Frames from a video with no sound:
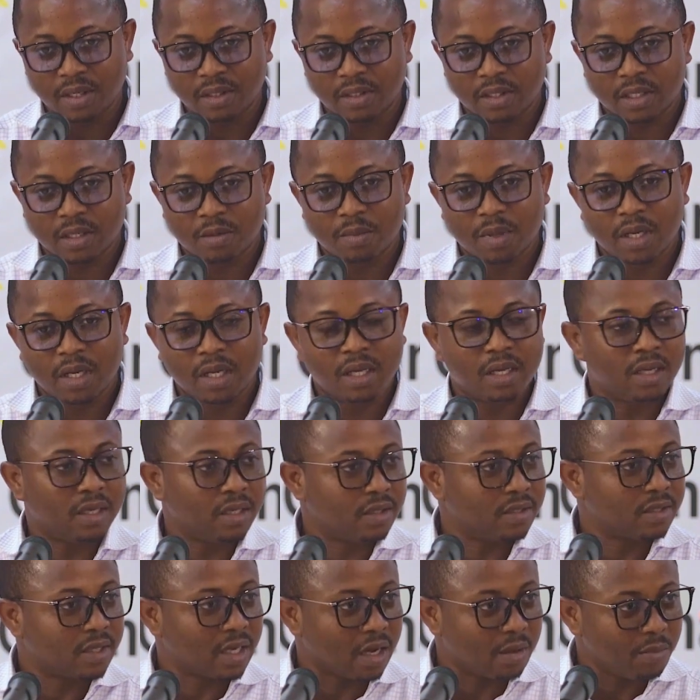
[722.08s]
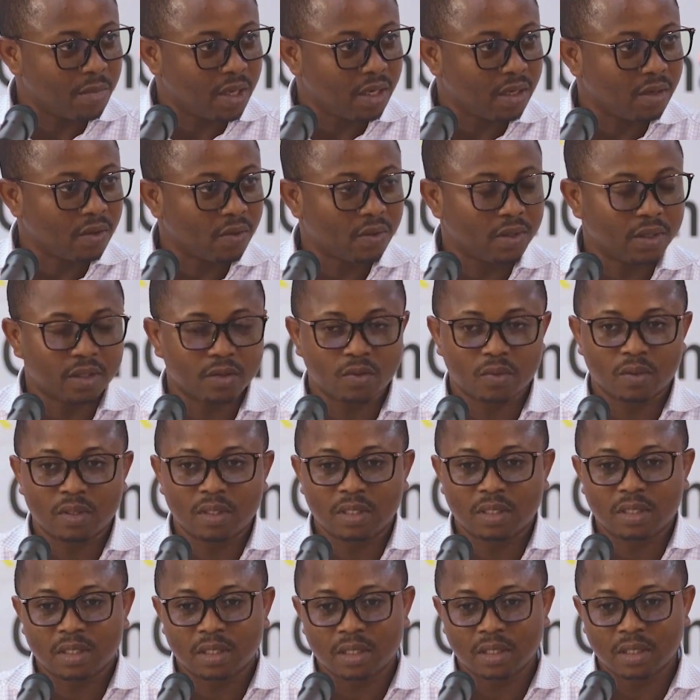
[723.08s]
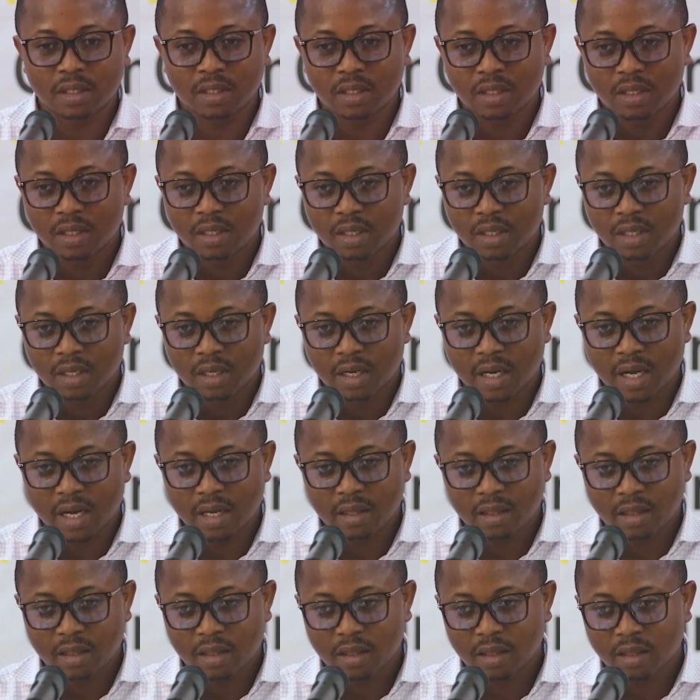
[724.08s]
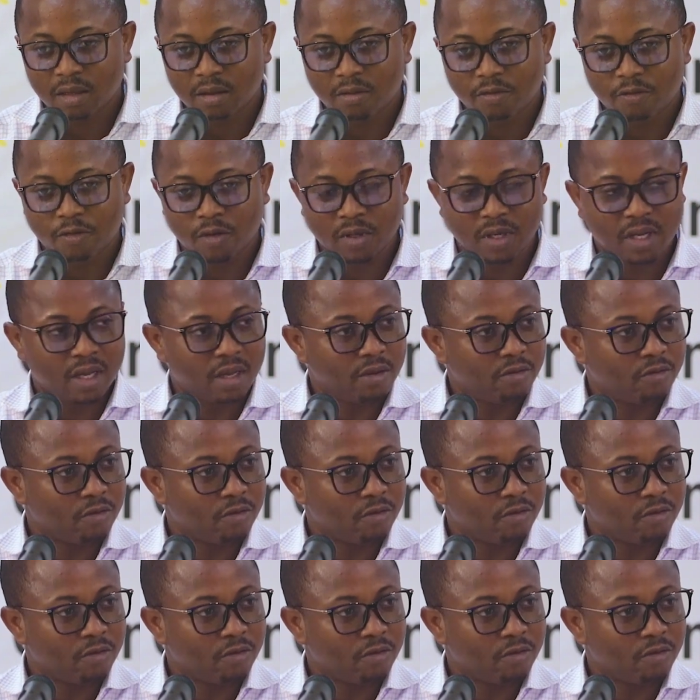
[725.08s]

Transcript: in Germany, he is coming on the 29th for the